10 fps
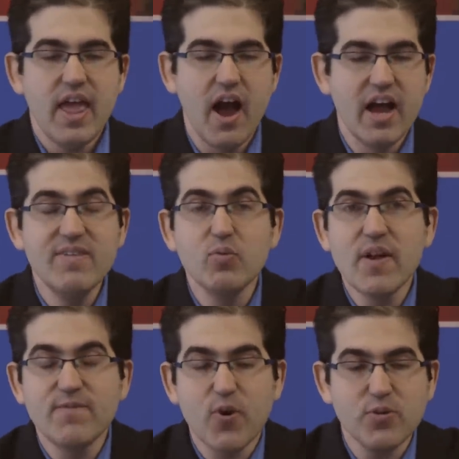Uh, he even
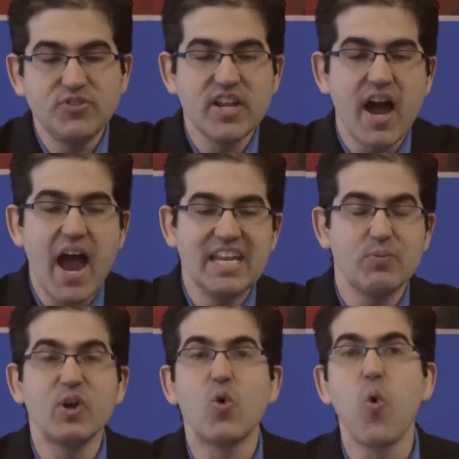went further and said ID
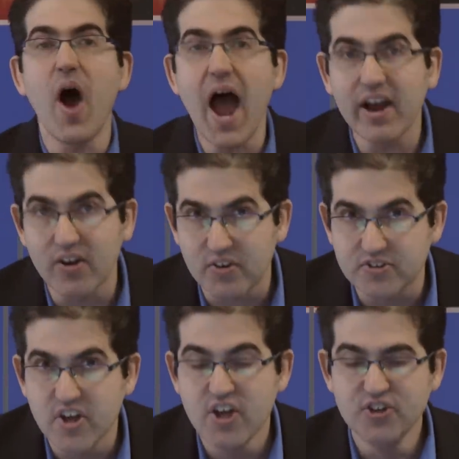
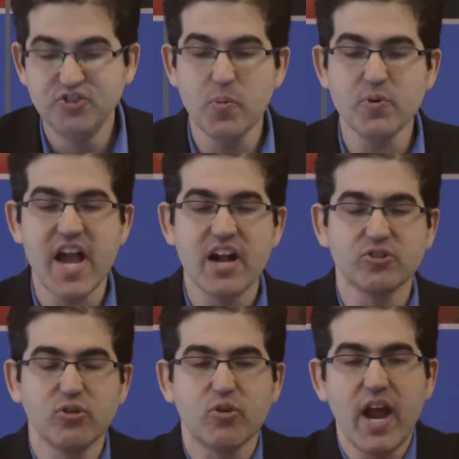requires
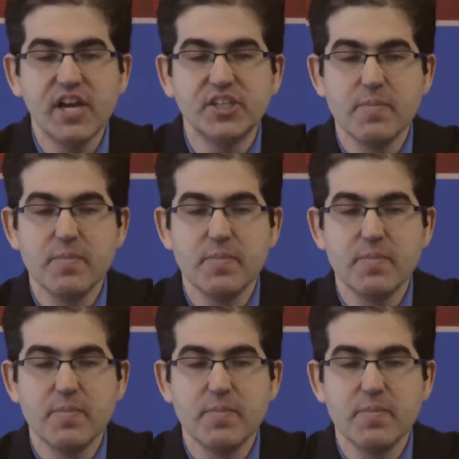supernatural creation.